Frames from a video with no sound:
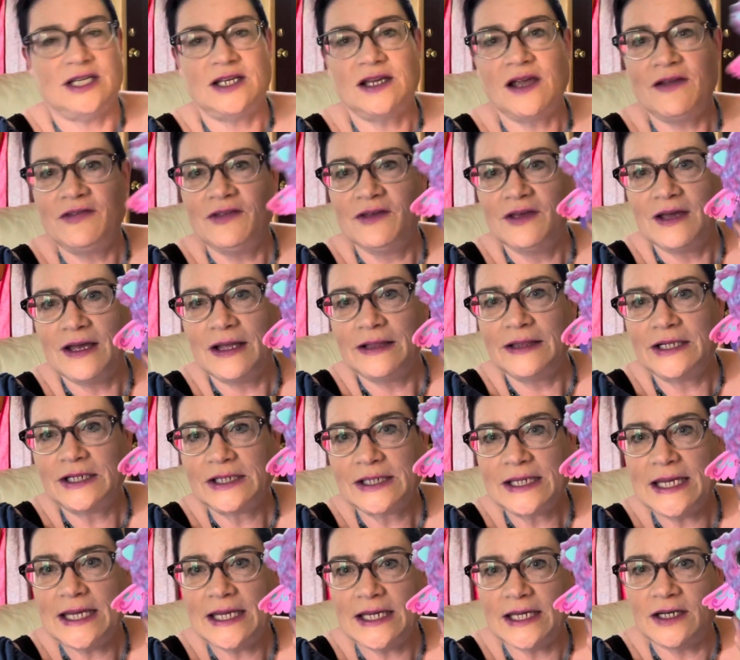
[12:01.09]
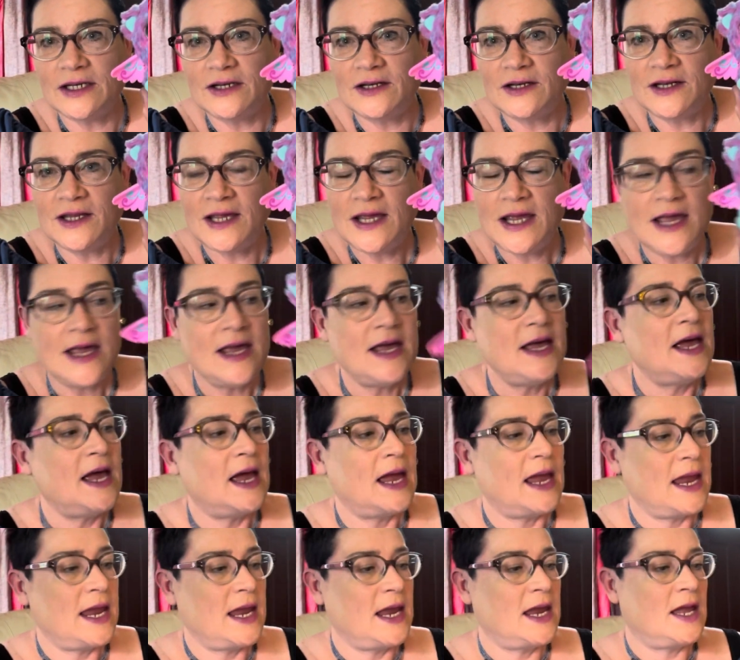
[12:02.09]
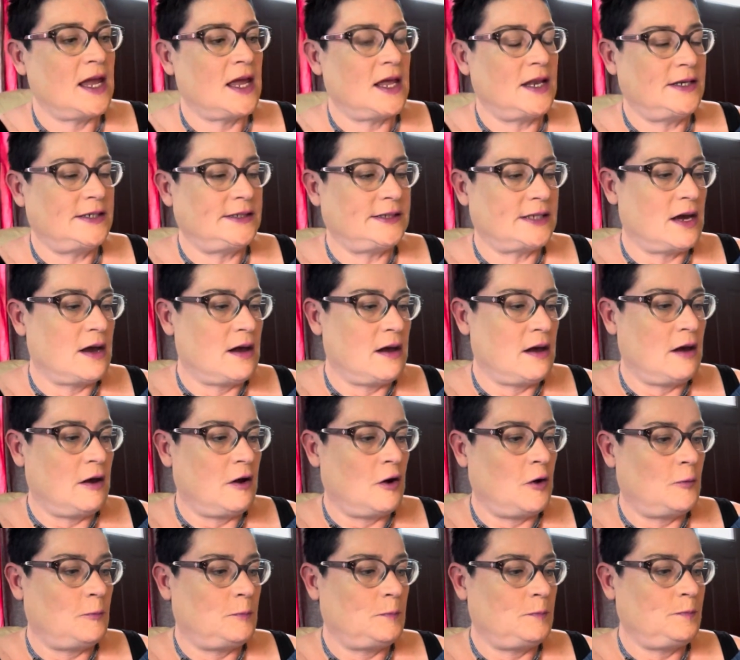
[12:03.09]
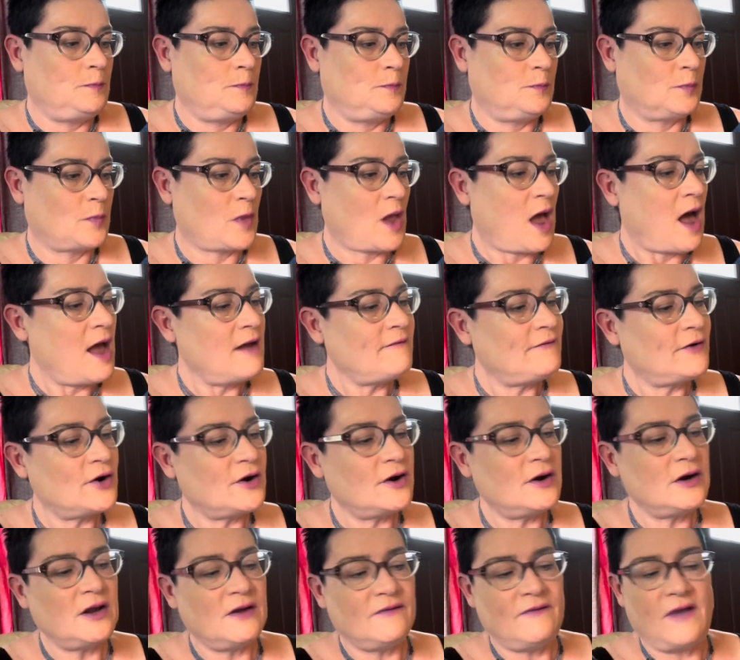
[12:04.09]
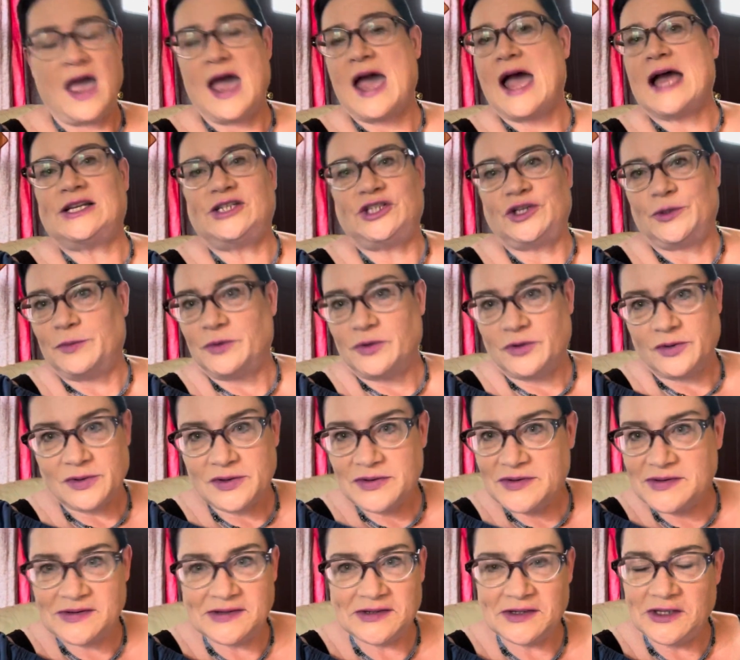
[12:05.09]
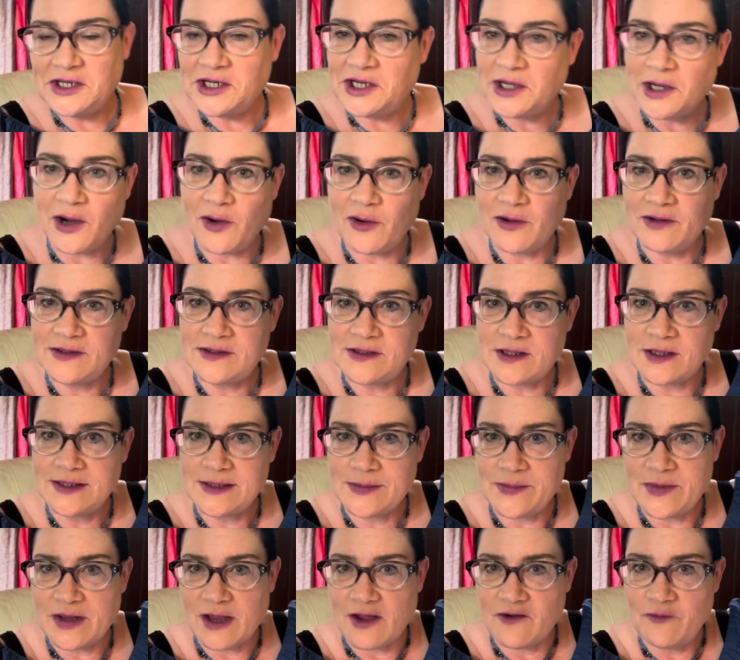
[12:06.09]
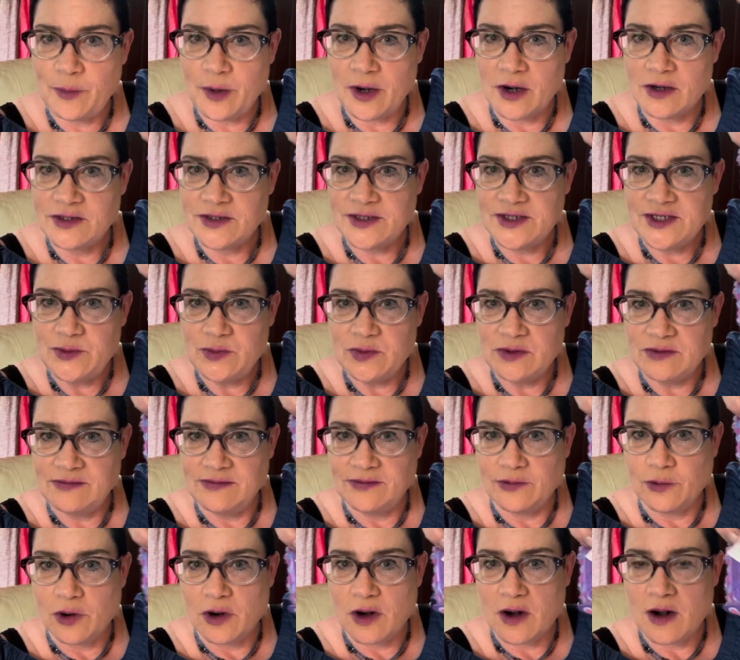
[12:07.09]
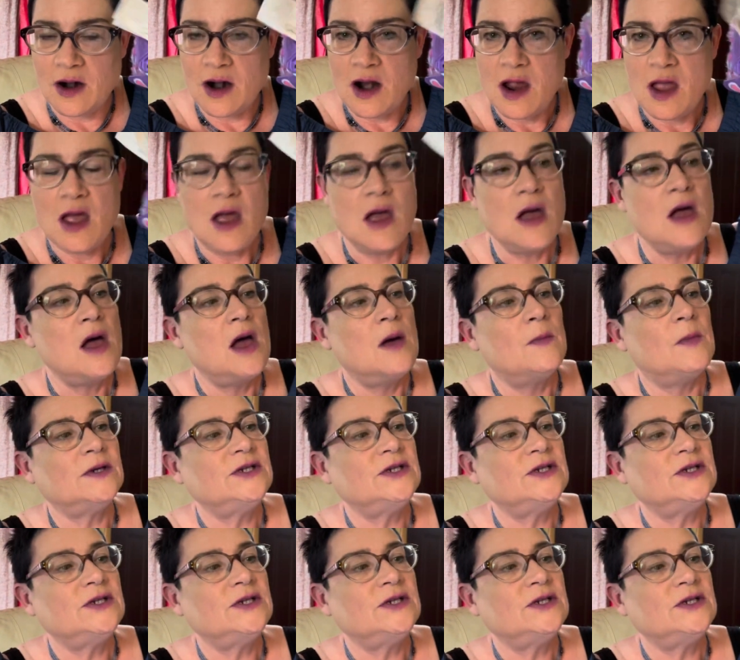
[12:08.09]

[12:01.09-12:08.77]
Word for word: She, little kitten. And um, I've heard of Hatchimals. You know, it's not something I've purchased before.